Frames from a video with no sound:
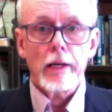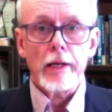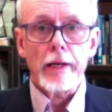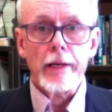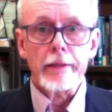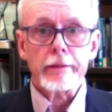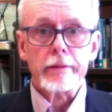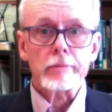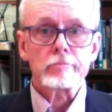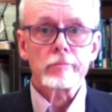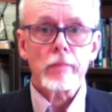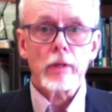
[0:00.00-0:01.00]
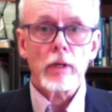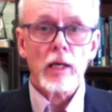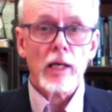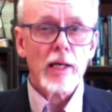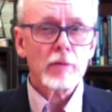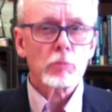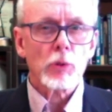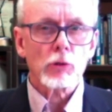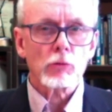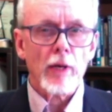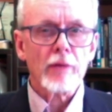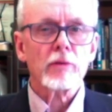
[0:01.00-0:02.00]
and a kind of
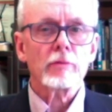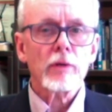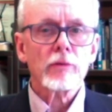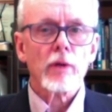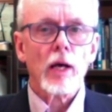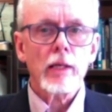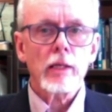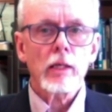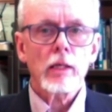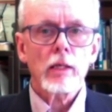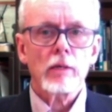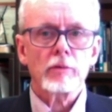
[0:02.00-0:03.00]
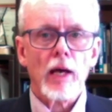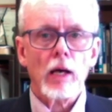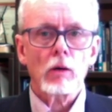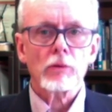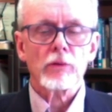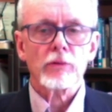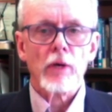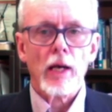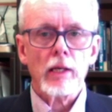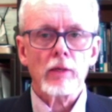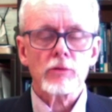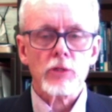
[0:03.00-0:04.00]
progressivist idea of how
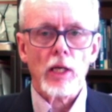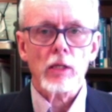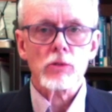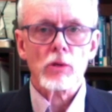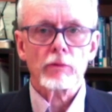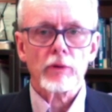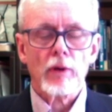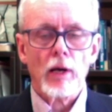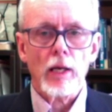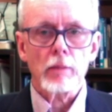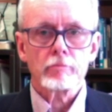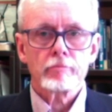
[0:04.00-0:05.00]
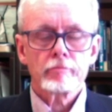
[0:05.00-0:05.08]
societies changed over time.